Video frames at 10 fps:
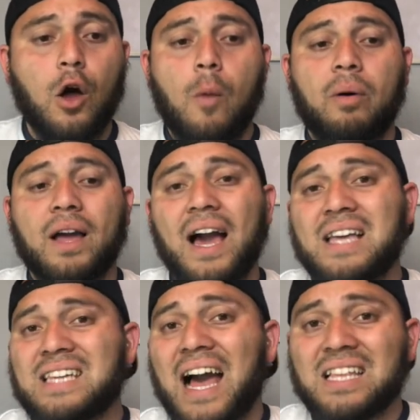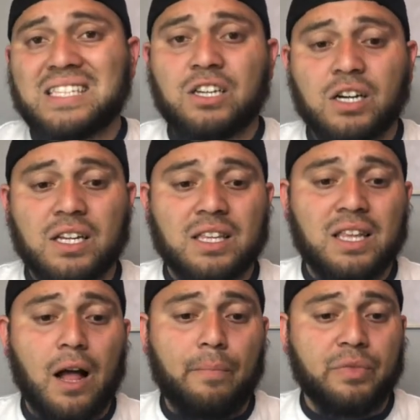But guys, I took
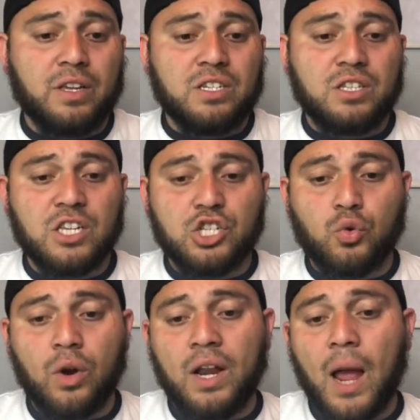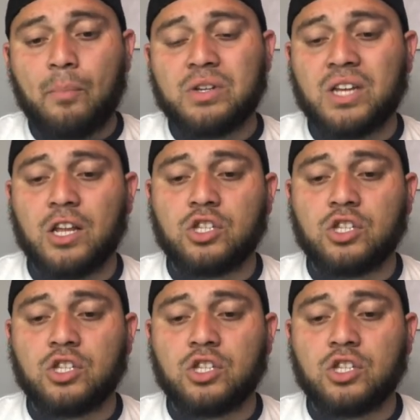that this, this 29% in